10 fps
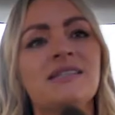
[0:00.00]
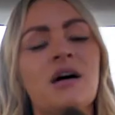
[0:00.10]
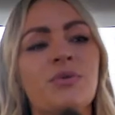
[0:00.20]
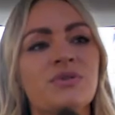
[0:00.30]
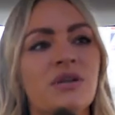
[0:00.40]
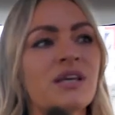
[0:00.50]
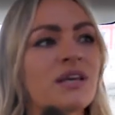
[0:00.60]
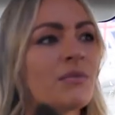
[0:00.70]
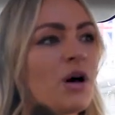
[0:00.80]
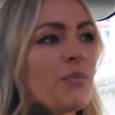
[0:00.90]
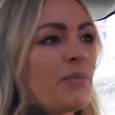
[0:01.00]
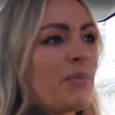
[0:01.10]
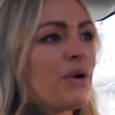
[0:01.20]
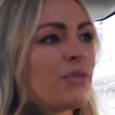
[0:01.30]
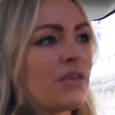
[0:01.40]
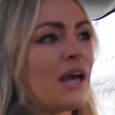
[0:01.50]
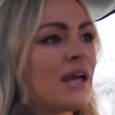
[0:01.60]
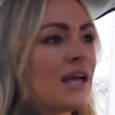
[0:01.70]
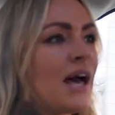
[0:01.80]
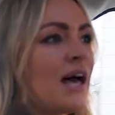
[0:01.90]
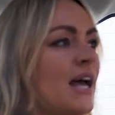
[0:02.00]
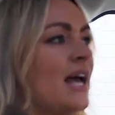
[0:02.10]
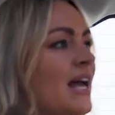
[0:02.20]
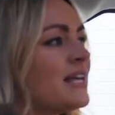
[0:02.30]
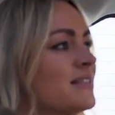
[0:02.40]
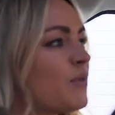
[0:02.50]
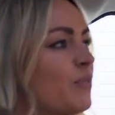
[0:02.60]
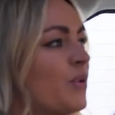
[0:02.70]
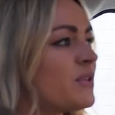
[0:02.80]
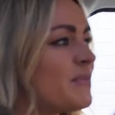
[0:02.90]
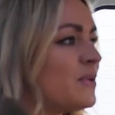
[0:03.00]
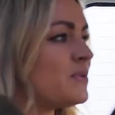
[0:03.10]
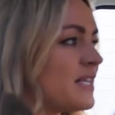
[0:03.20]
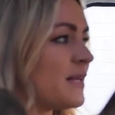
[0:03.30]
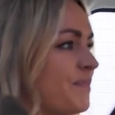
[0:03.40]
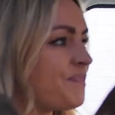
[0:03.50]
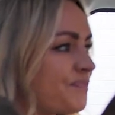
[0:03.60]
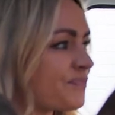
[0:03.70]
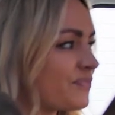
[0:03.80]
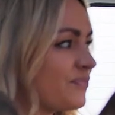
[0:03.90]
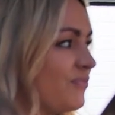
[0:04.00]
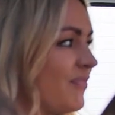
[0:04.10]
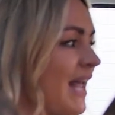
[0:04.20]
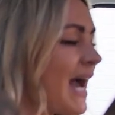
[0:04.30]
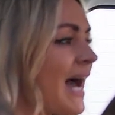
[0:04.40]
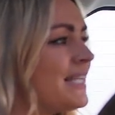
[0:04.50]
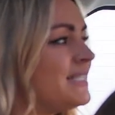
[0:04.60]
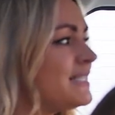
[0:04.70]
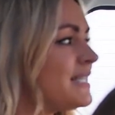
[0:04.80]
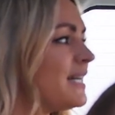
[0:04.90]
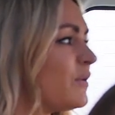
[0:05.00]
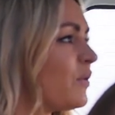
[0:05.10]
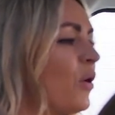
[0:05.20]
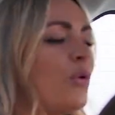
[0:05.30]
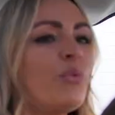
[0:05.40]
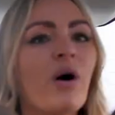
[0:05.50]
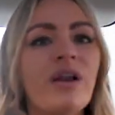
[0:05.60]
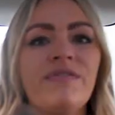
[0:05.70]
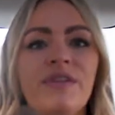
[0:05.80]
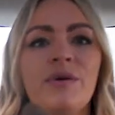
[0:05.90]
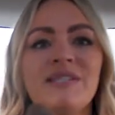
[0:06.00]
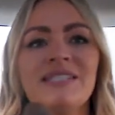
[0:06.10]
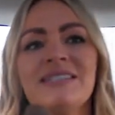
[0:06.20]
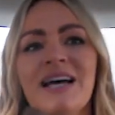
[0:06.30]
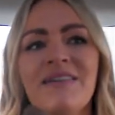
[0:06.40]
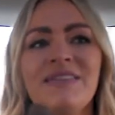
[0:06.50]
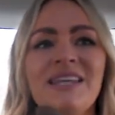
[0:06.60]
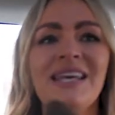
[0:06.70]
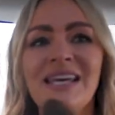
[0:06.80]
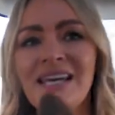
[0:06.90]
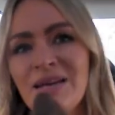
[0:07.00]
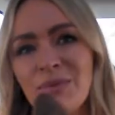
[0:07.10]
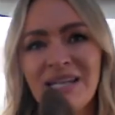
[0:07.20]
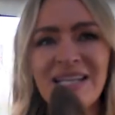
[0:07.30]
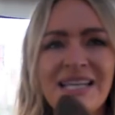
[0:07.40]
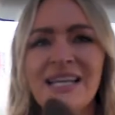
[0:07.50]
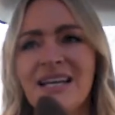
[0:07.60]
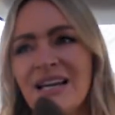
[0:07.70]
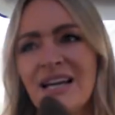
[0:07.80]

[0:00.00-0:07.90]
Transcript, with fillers: the double. So yeah, I think it might have been both. Yeah, yeah, yeah, yeah. So he brought his medals in, and on one of them. It doesn't have the year, weirdly.